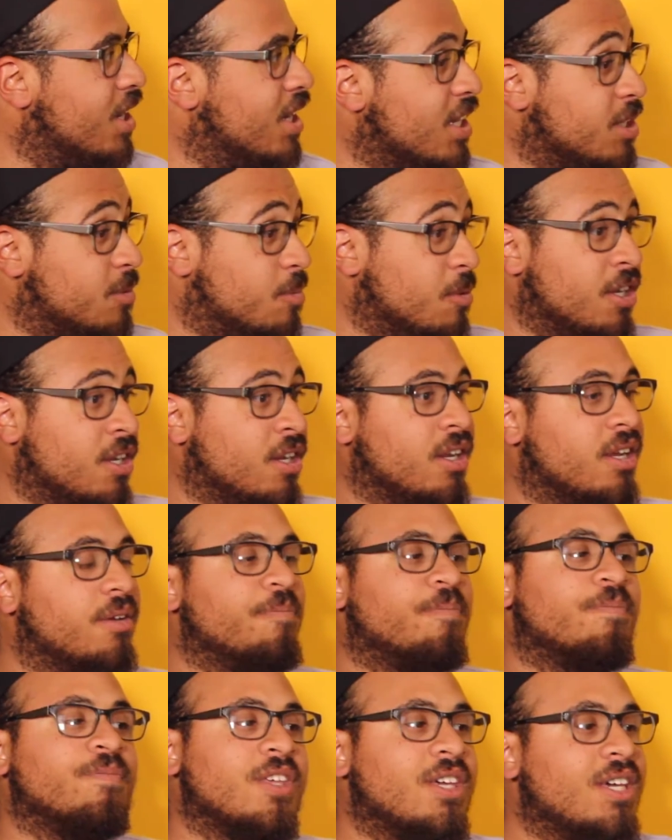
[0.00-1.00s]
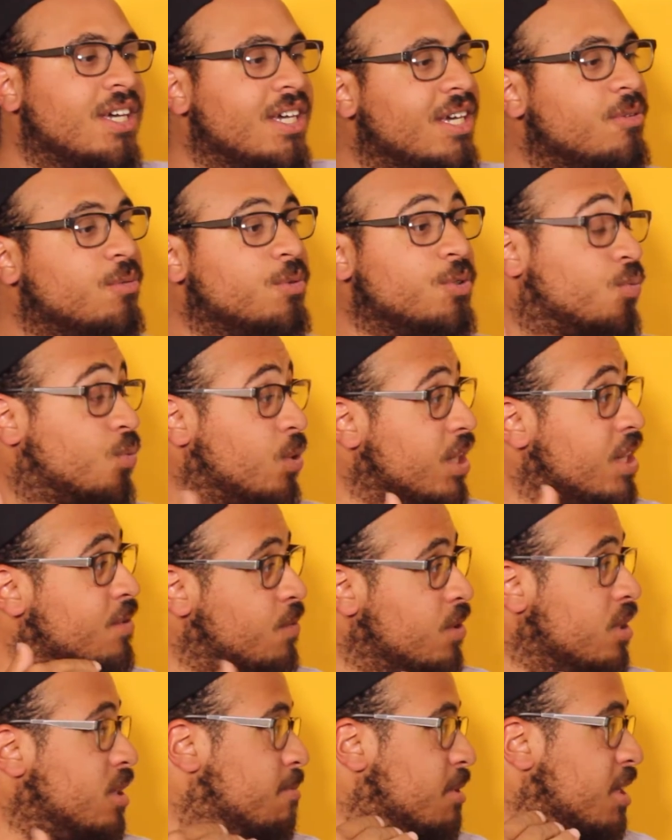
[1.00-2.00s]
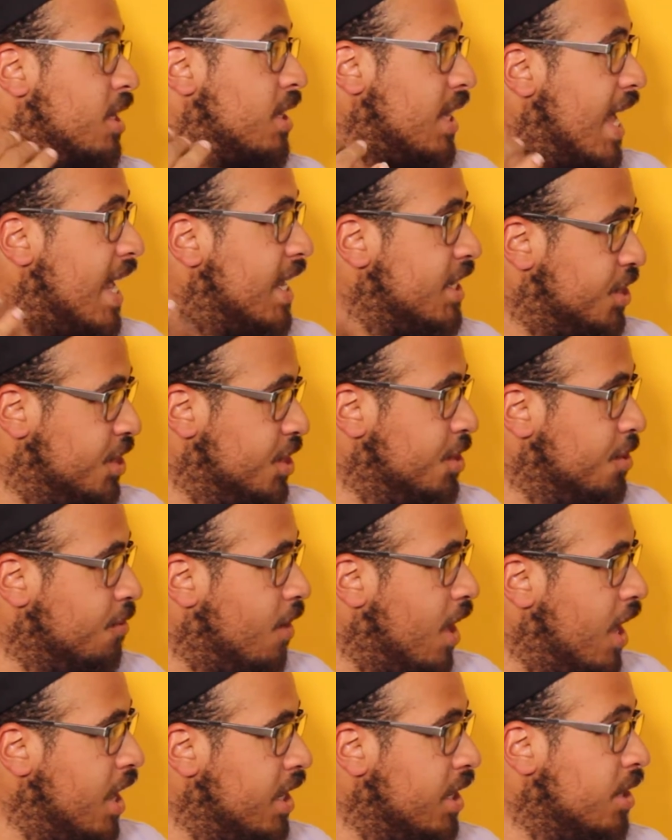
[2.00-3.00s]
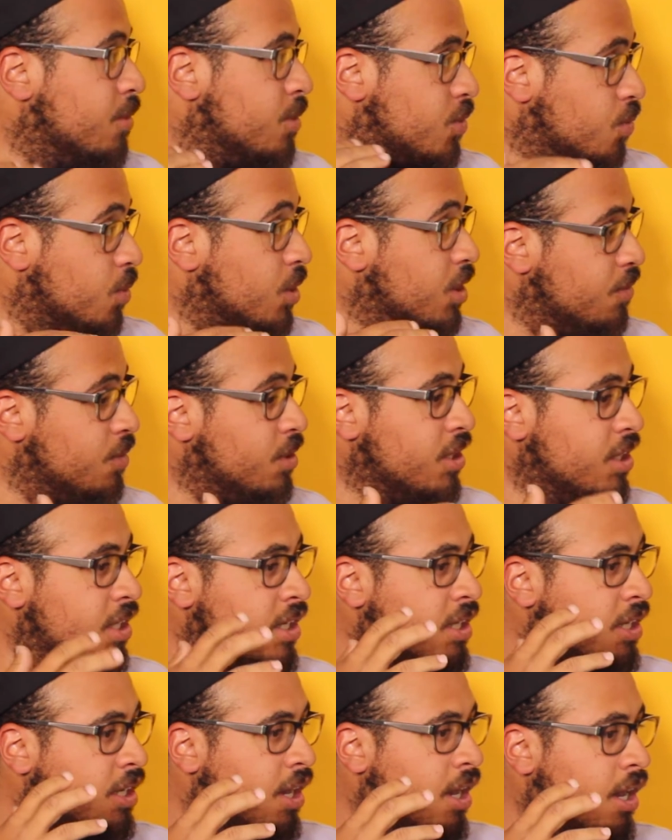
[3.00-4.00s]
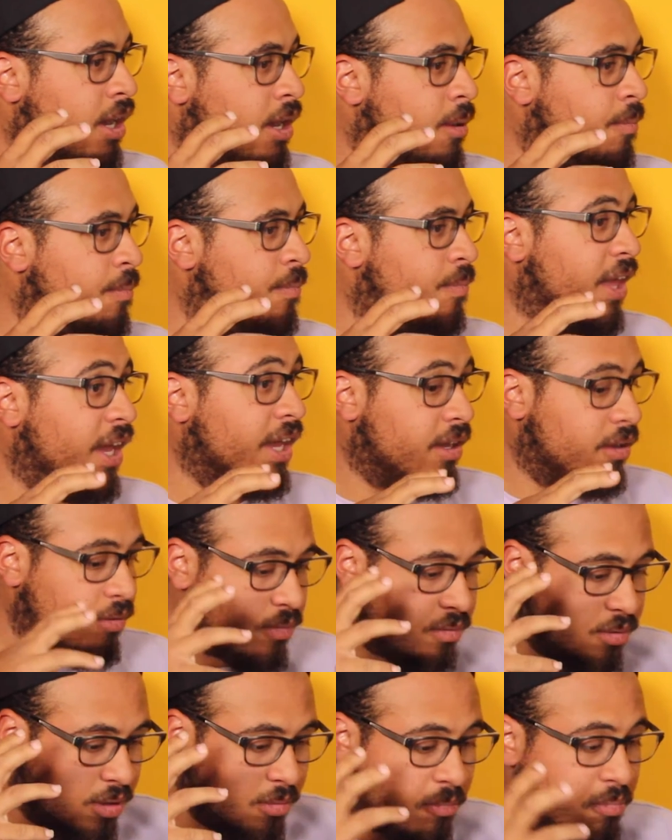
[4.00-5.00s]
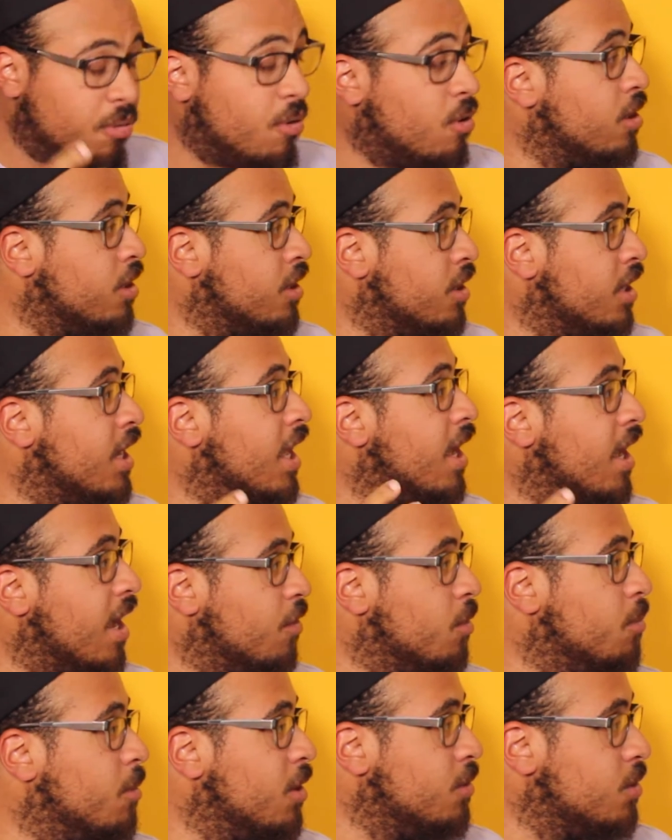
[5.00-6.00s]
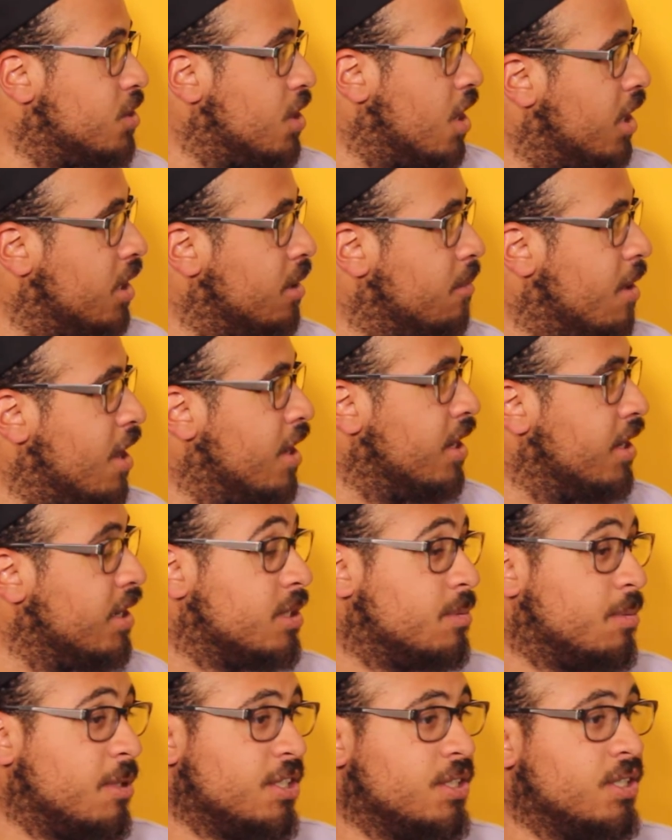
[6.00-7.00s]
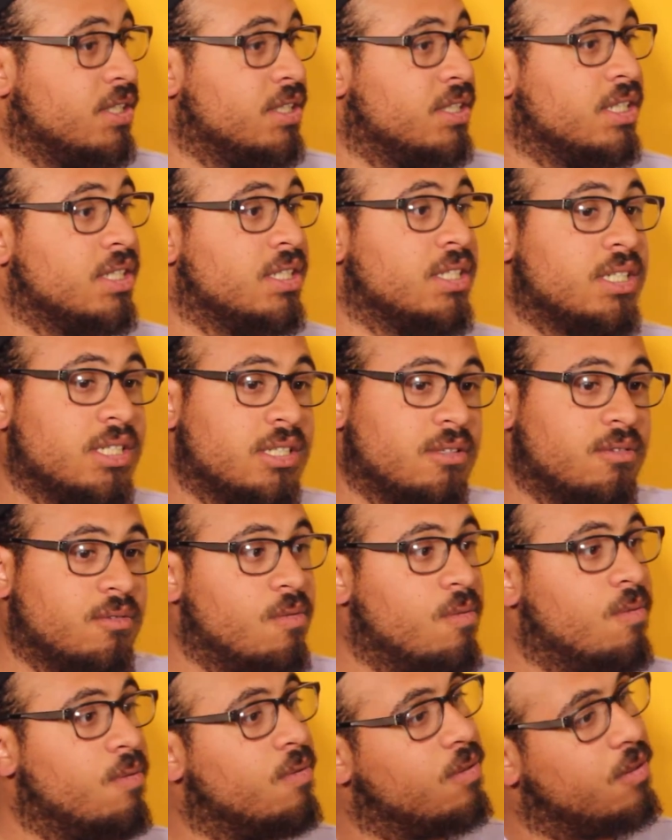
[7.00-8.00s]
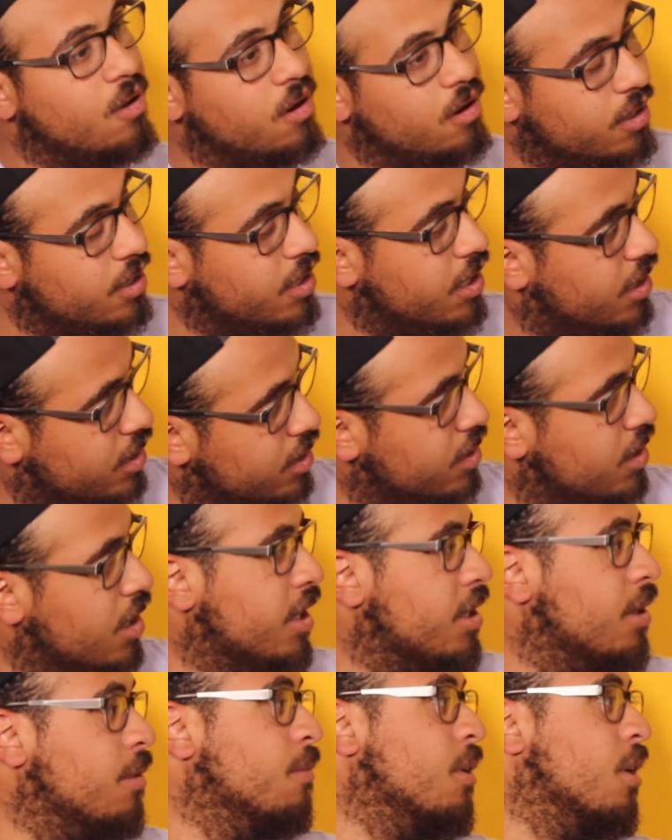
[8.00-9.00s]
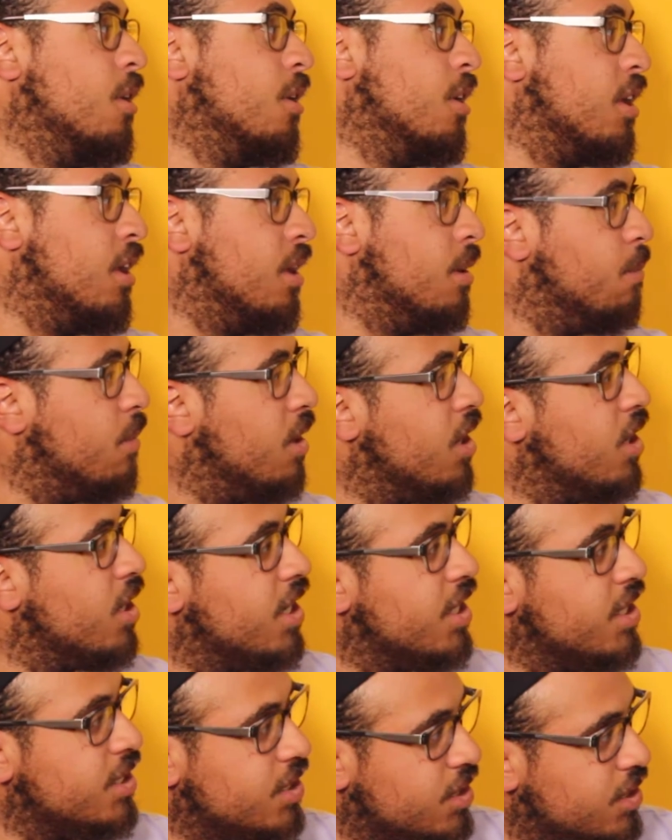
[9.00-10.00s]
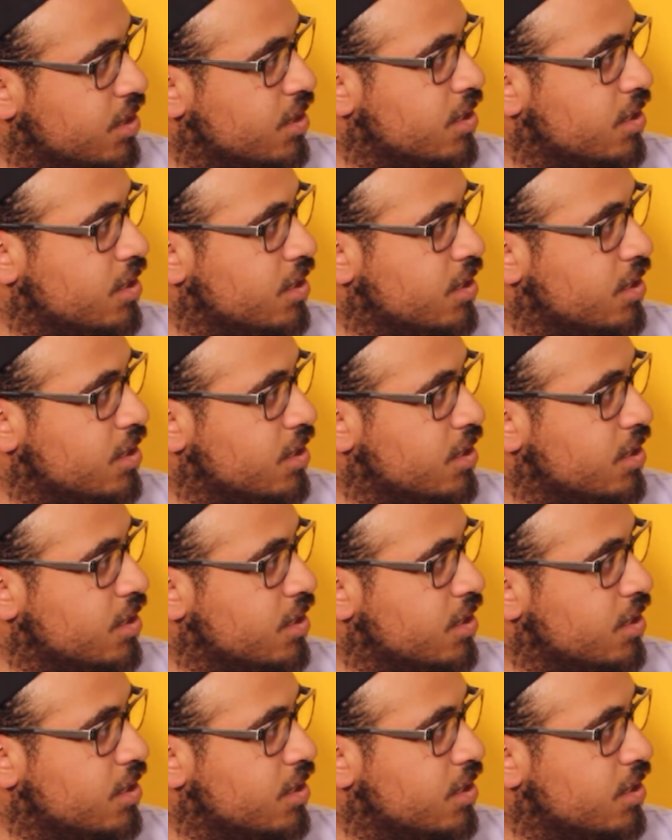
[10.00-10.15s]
it was really, really big last year, right? It was really, really important that everybody was talking about it, and especially since the R. Kelly documentary came out last year.